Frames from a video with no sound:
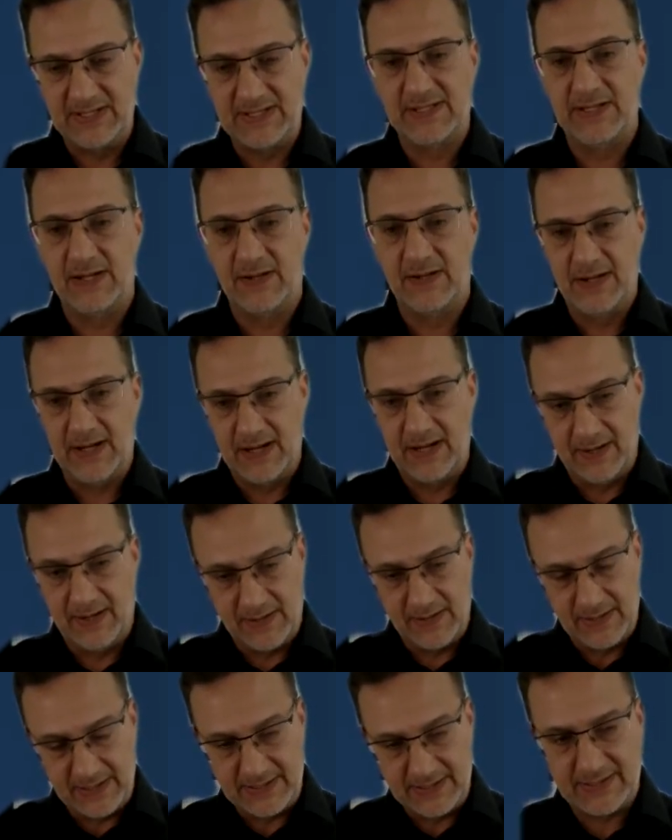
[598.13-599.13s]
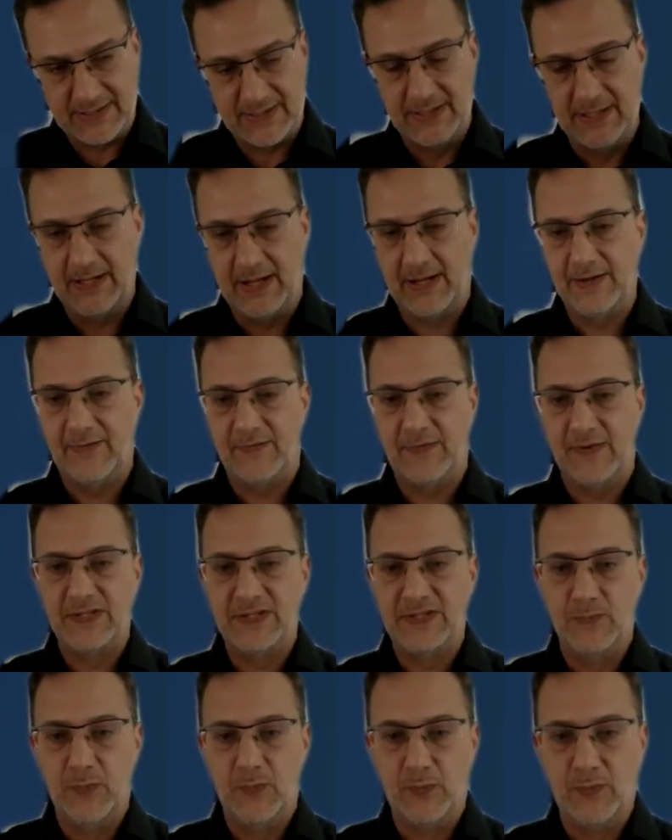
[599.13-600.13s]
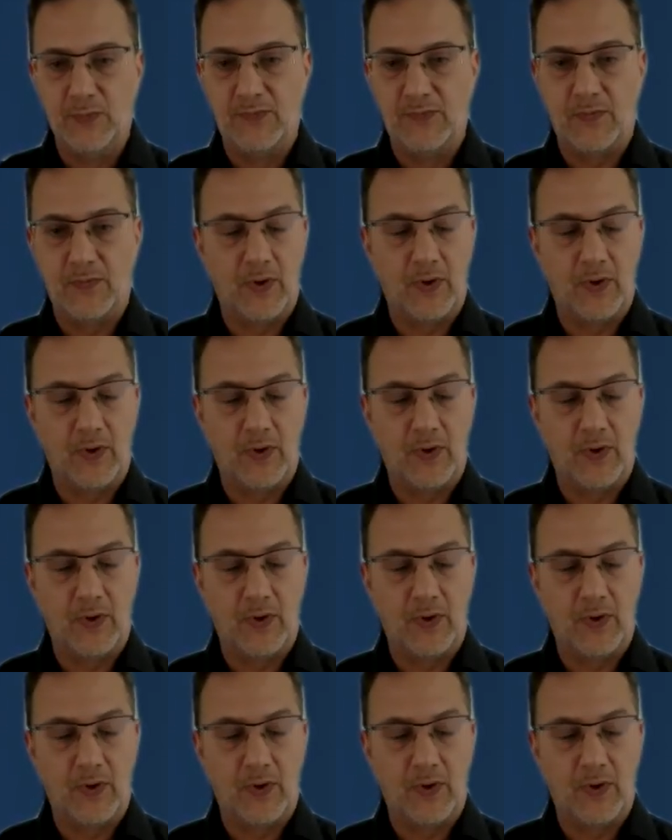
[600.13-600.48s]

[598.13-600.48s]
is in there, it's nice and smooth,